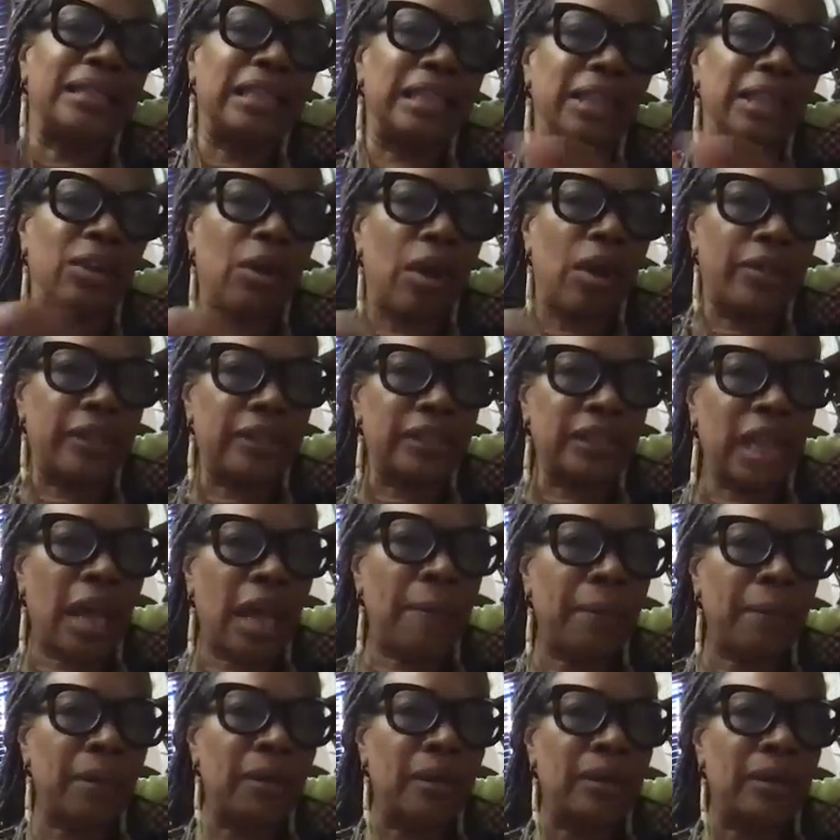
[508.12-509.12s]
delete all the
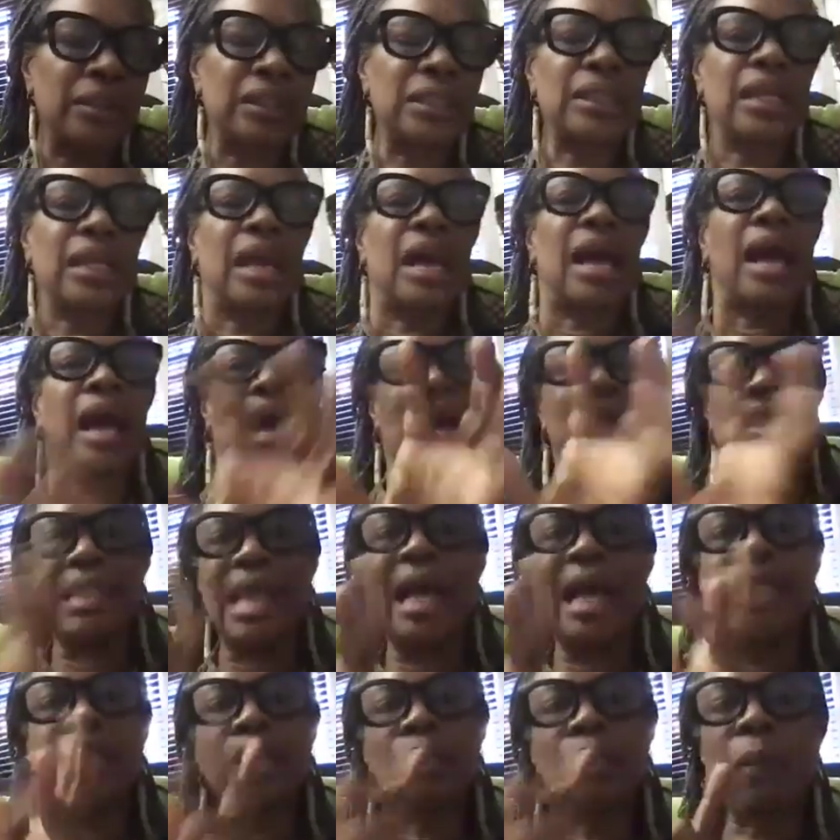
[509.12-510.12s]
doubles. And
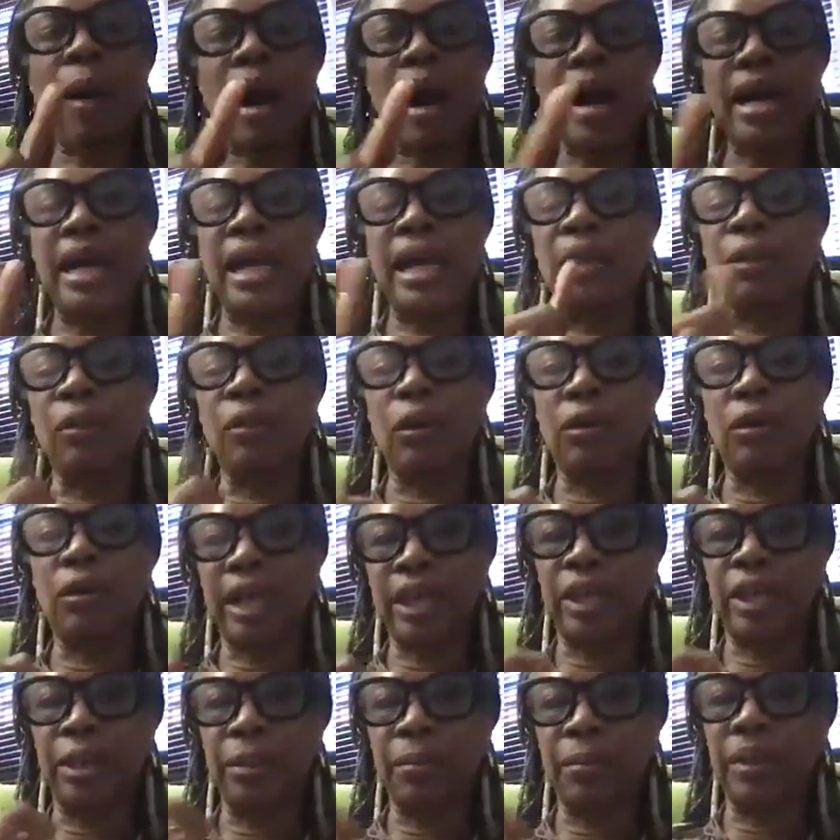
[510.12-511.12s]
that's why it looked
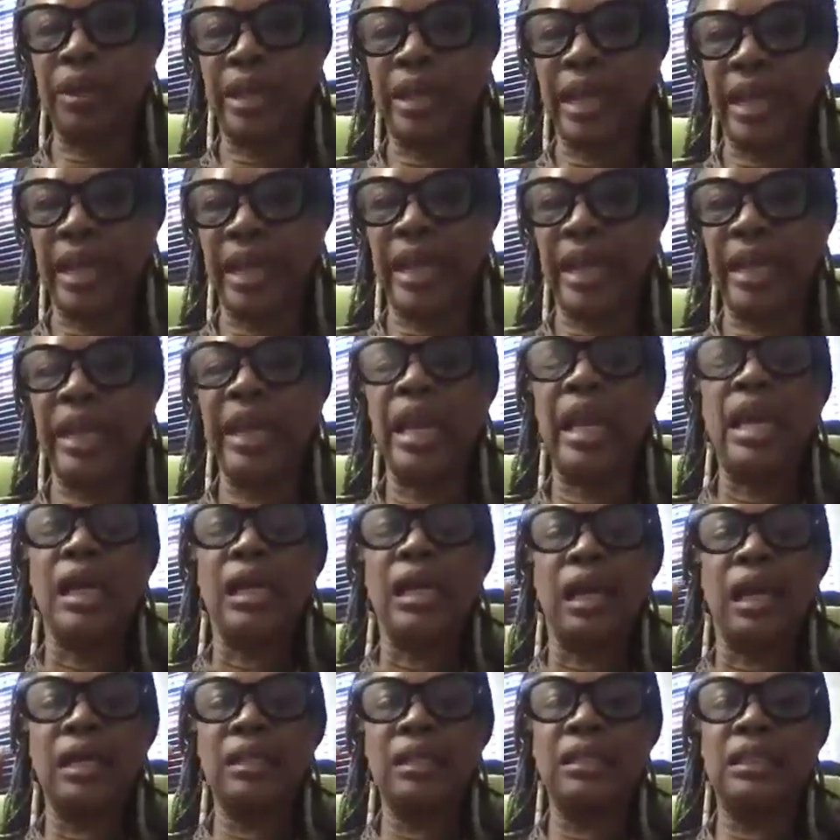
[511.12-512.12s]
like you were getting
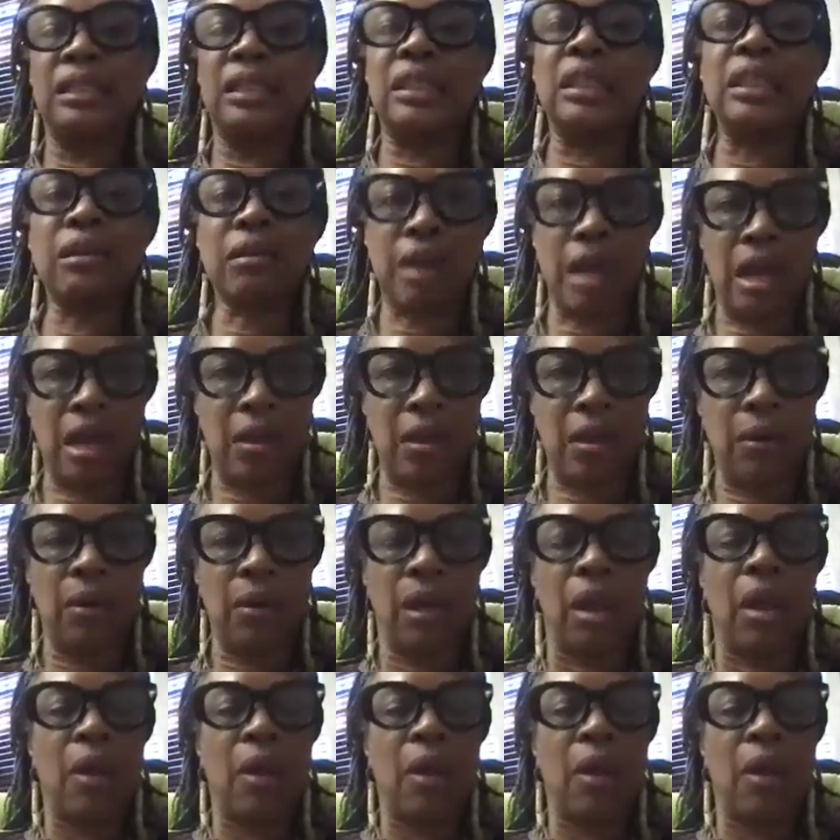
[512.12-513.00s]
a 0